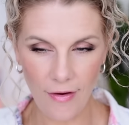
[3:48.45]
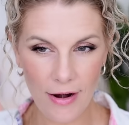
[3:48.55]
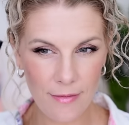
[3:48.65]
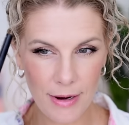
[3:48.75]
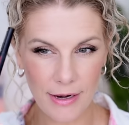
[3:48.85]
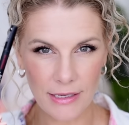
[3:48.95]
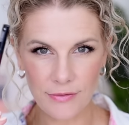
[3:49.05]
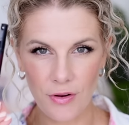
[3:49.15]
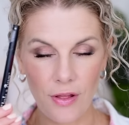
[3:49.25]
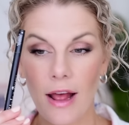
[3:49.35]
I've had it on my
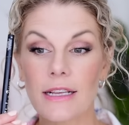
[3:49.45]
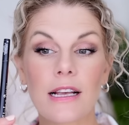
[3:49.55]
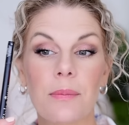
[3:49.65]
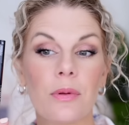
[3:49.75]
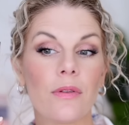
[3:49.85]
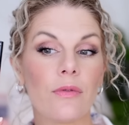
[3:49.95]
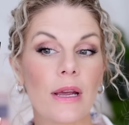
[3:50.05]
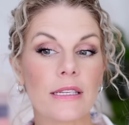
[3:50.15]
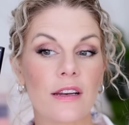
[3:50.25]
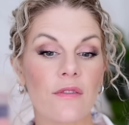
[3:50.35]
desk for the last couple of
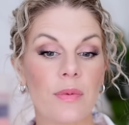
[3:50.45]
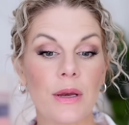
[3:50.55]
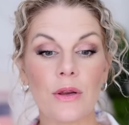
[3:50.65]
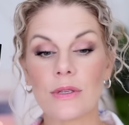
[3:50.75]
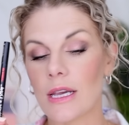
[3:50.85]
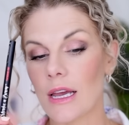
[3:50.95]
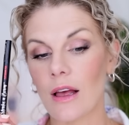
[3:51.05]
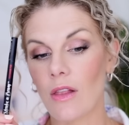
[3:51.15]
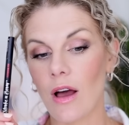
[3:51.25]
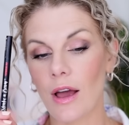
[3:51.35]
weeks and I've been using it
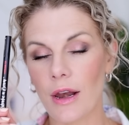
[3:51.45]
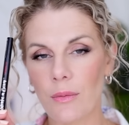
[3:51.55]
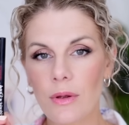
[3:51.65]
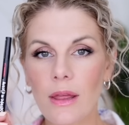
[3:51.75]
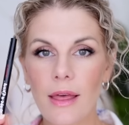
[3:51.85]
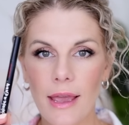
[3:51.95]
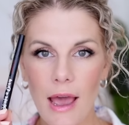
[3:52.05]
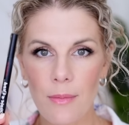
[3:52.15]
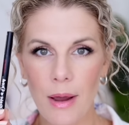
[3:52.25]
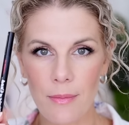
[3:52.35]
a lot and I really like
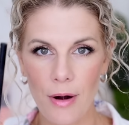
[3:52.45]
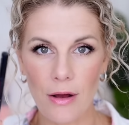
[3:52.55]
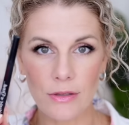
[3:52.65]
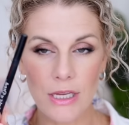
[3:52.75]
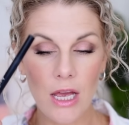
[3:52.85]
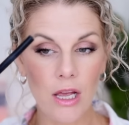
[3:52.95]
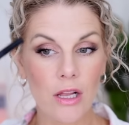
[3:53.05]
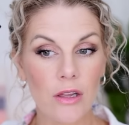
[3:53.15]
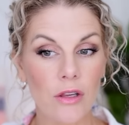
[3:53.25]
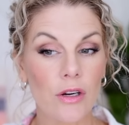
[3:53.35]
how my brows
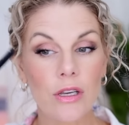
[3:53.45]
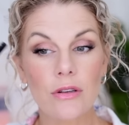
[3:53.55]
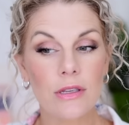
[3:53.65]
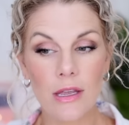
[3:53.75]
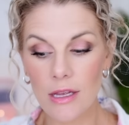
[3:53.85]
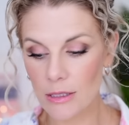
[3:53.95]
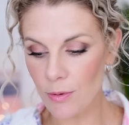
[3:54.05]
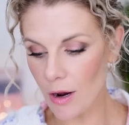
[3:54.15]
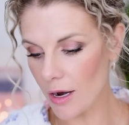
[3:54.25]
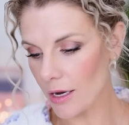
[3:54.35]
look using this
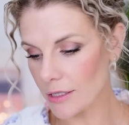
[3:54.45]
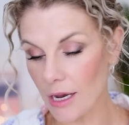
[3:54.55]
product.